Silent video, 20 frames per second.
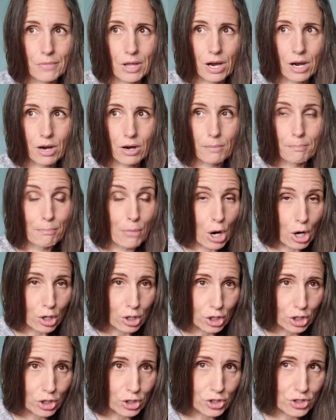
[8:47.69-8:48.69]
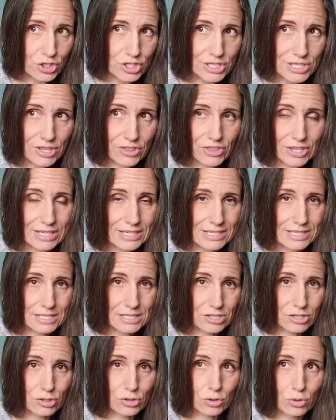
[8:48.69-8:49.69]
uh, markers, things
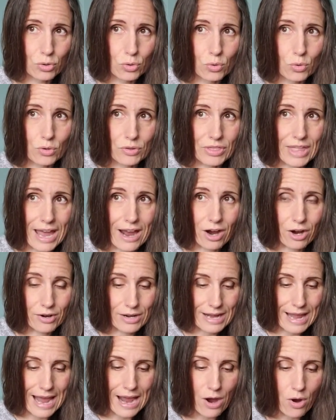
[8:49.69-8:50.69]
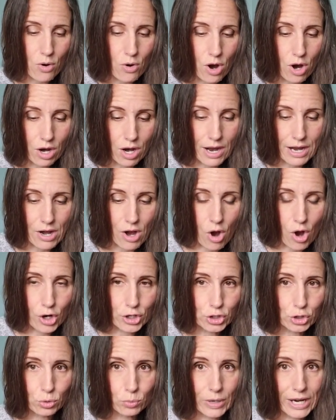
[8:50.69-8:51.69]
to that are now kind of
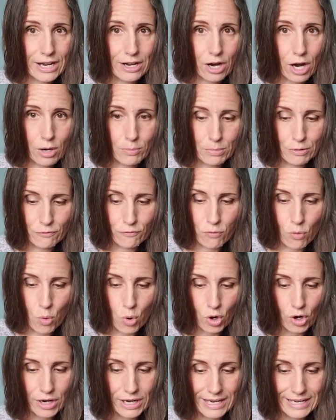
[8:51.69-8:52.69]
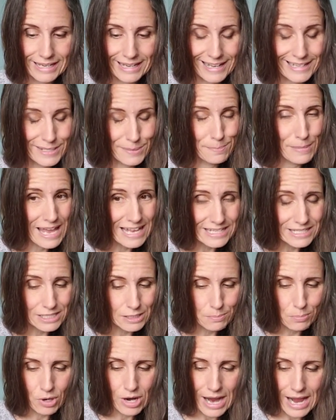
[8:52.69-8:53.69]
on your radar before it gets
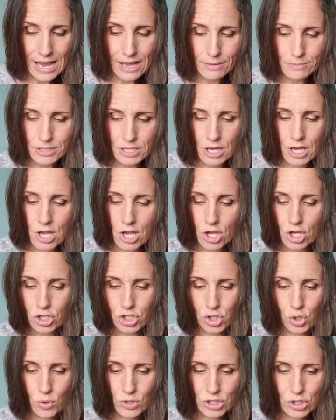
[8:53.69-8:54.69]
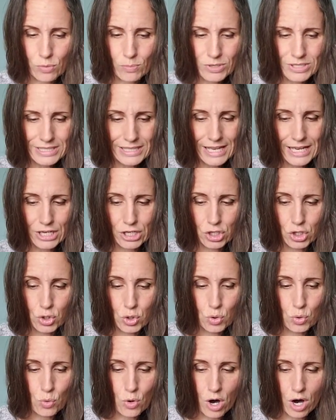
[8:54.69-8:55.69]
messy, perhaps. So it's almost like
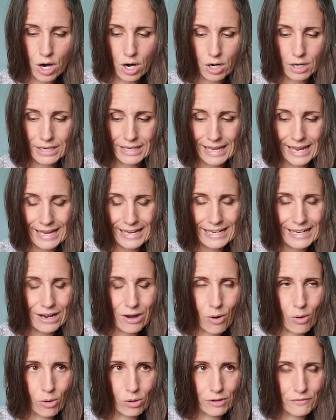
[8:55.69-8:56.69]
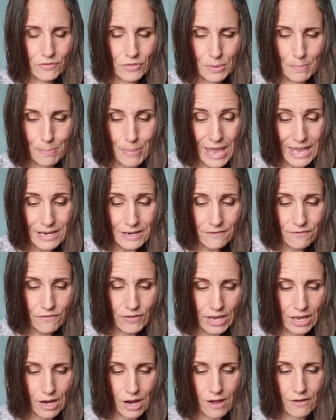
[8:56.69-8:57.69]
you are gaining all of the
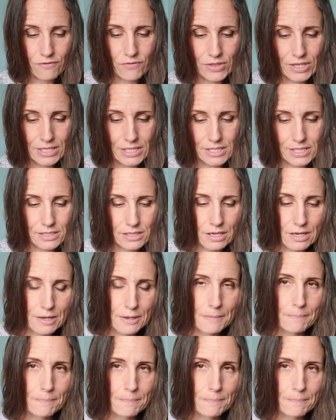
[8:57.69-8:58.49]
benefit of this